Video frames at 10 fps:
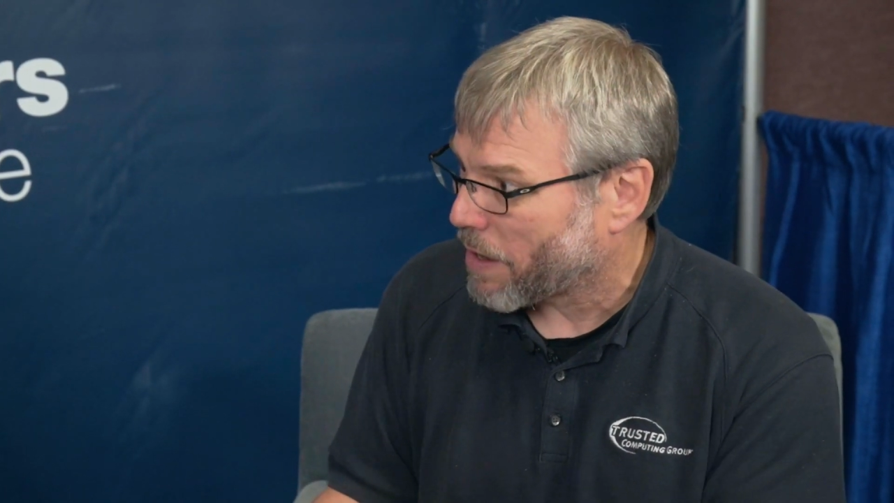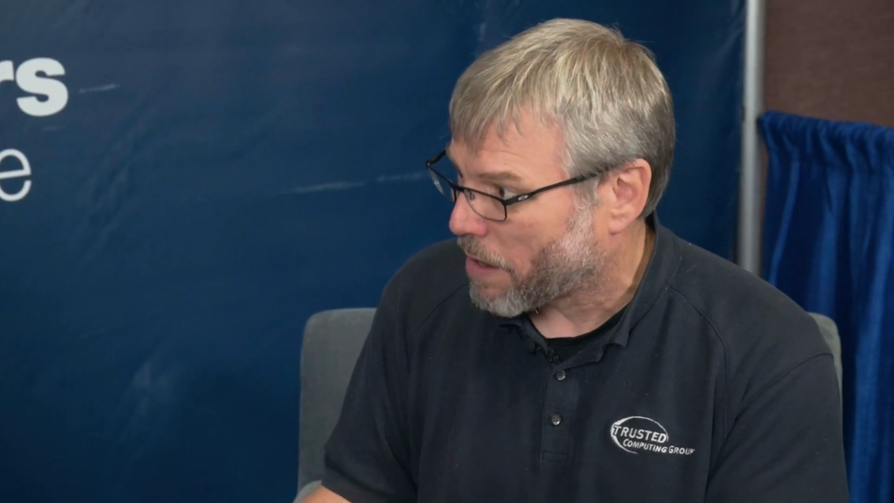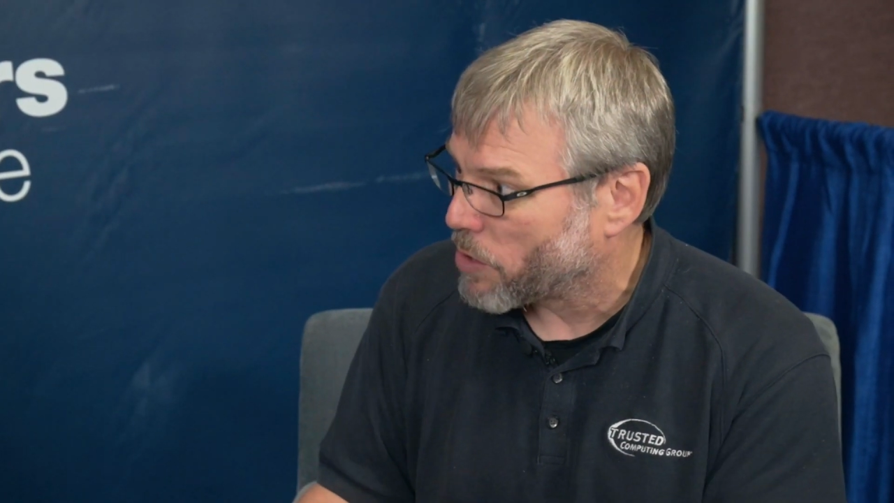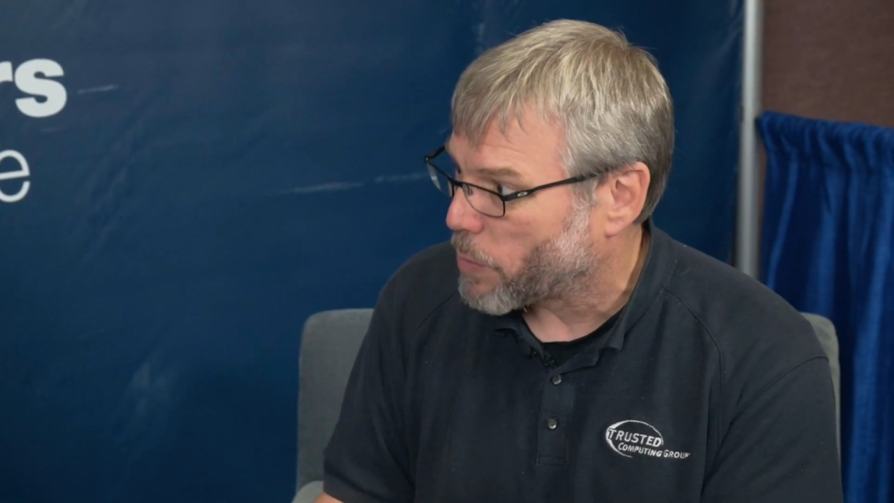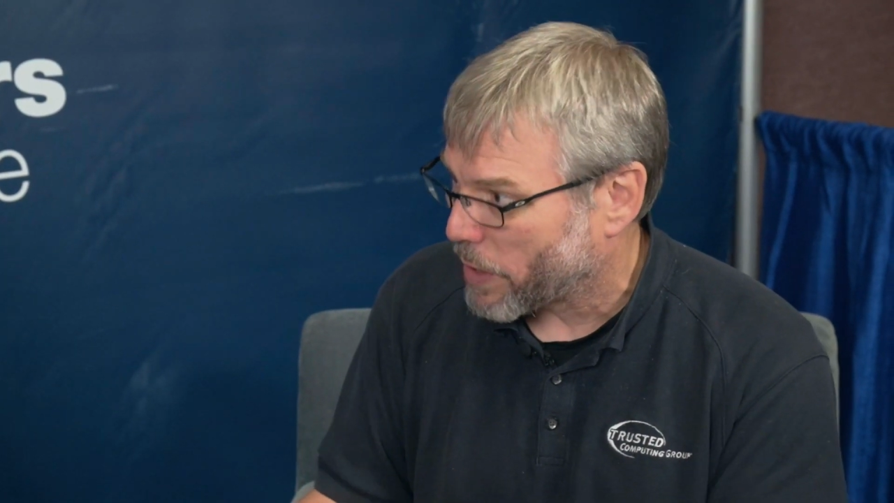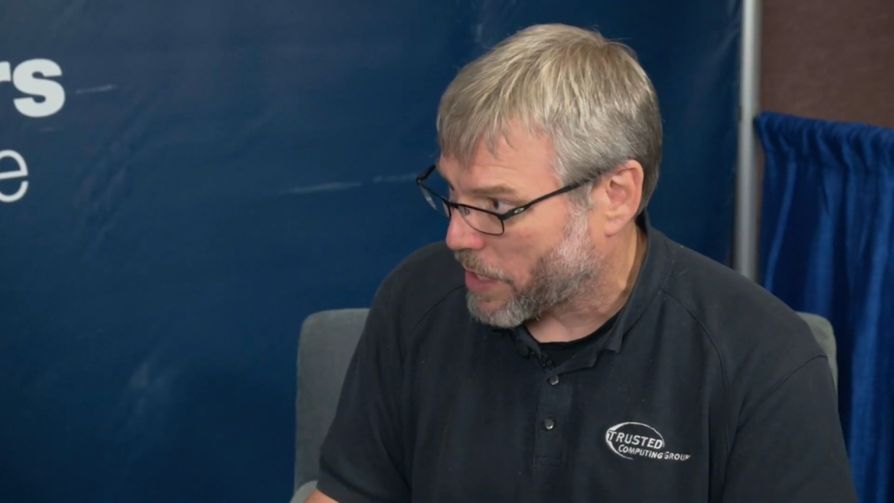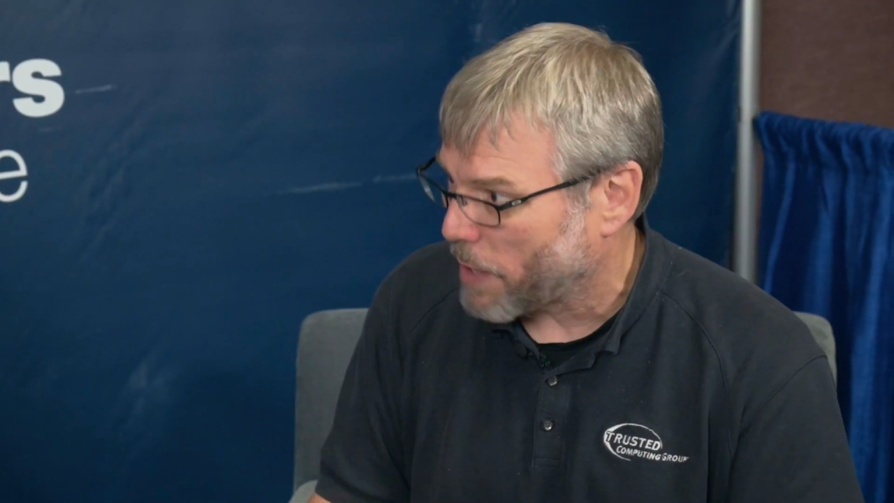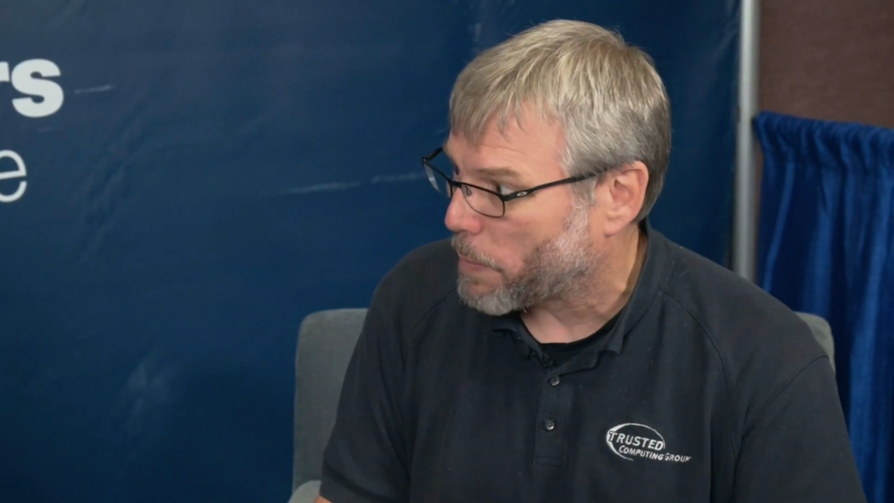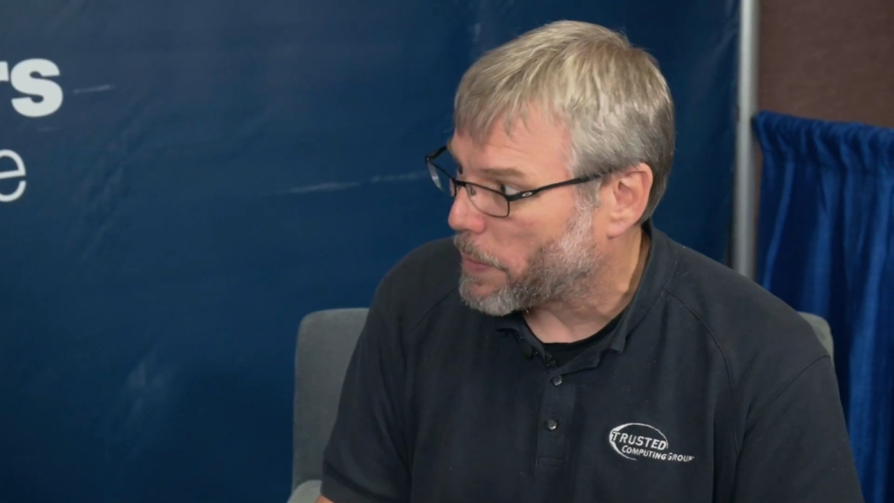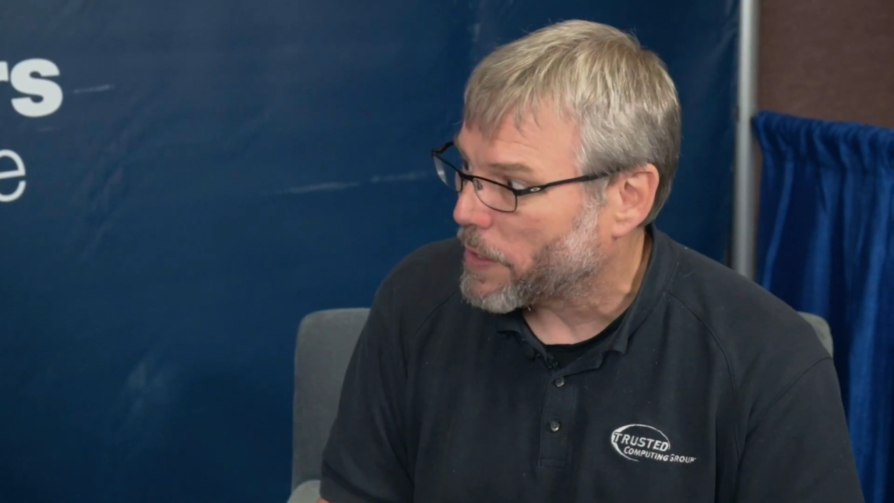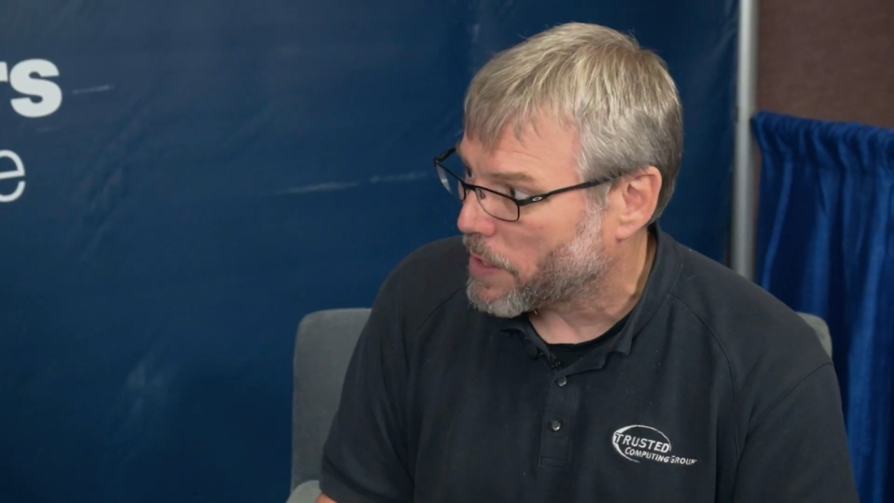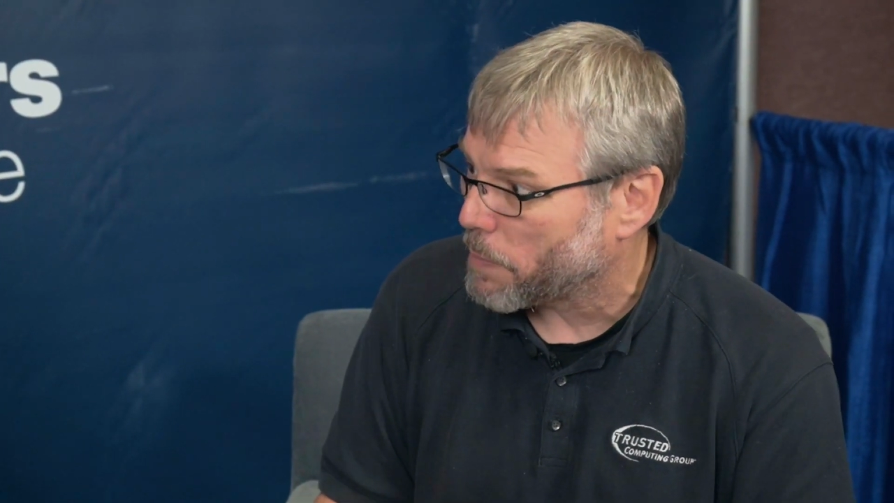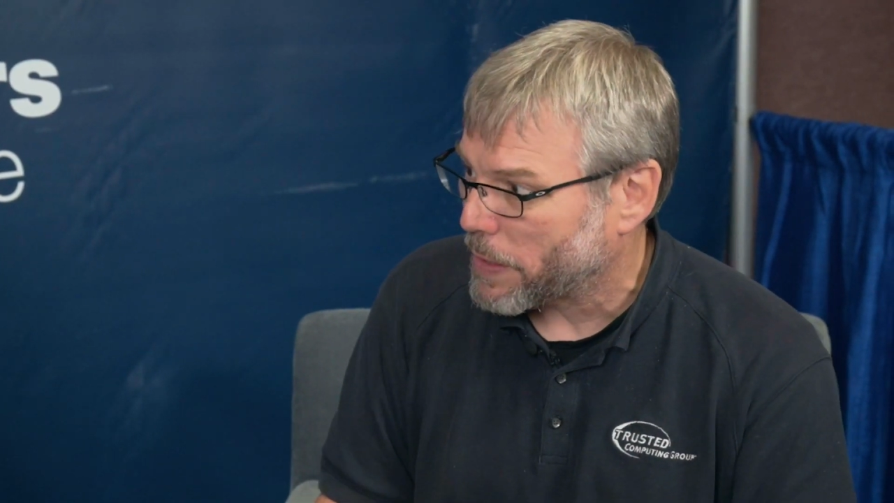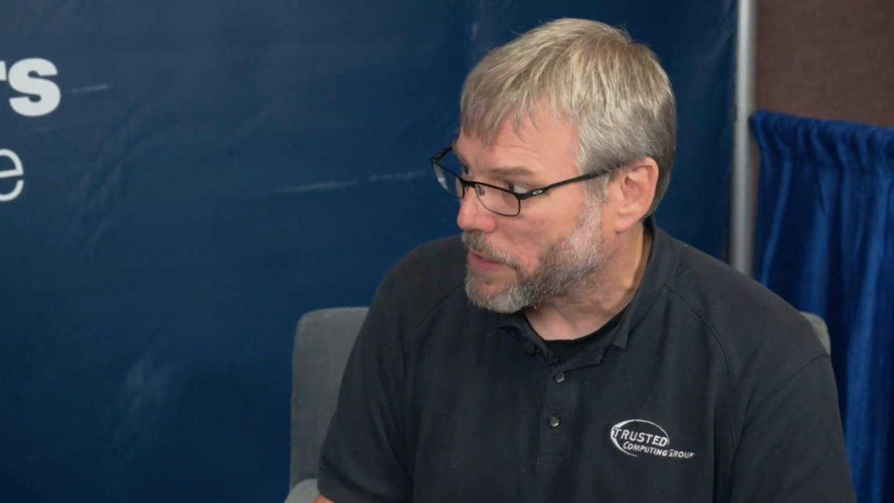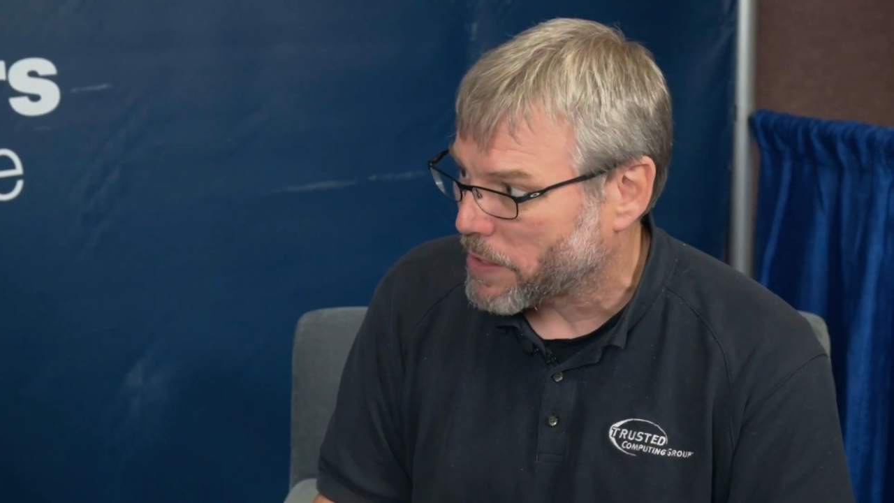hardware capability
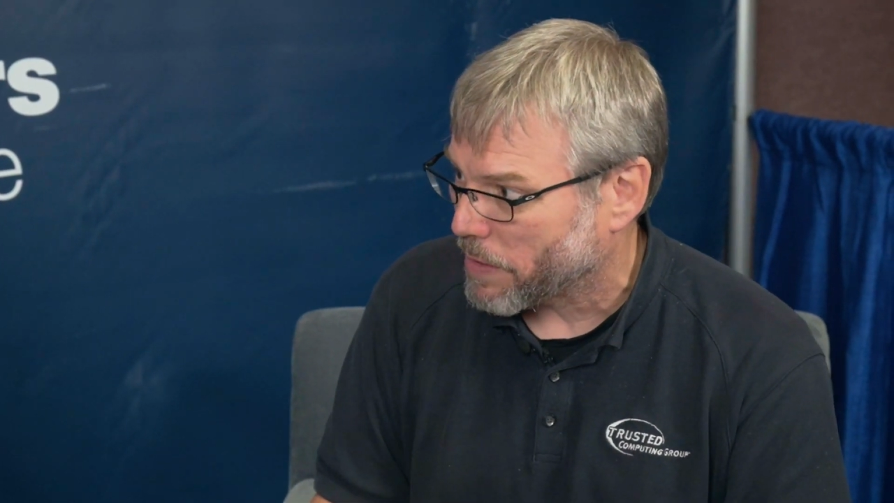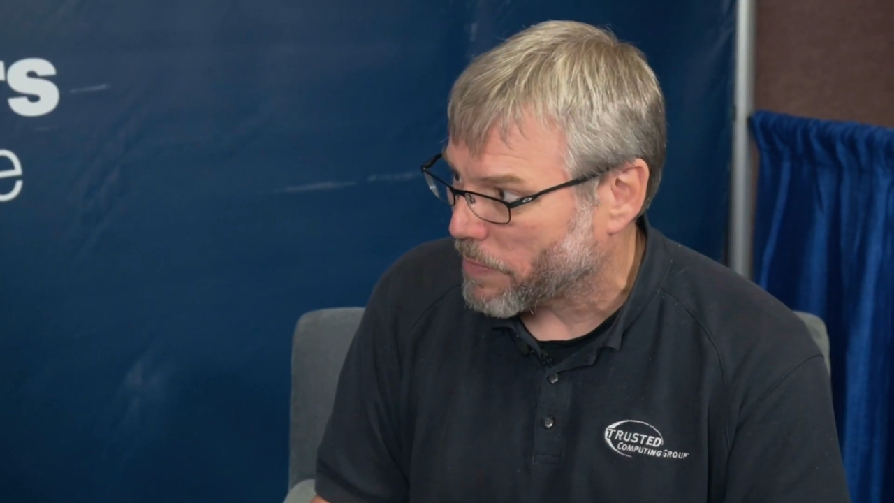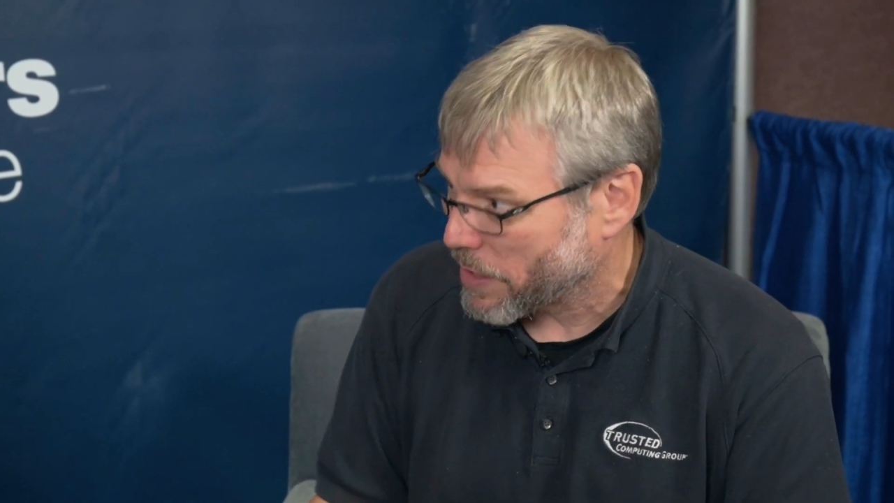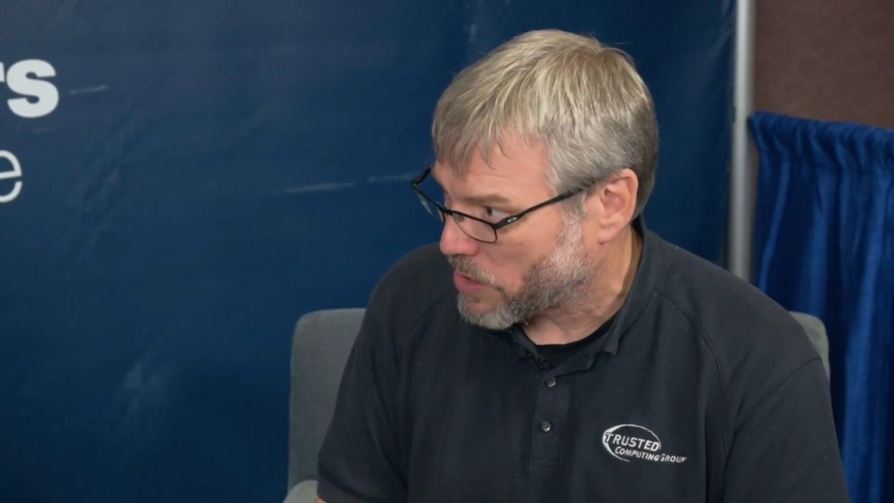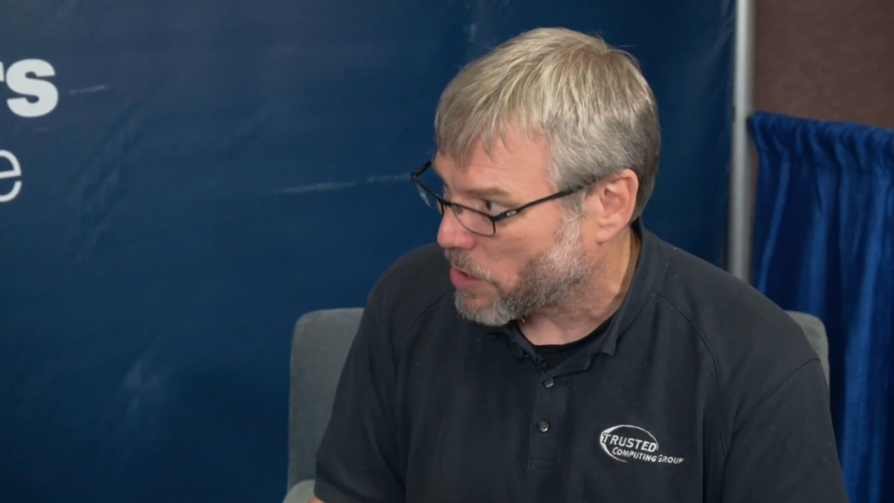built in, right?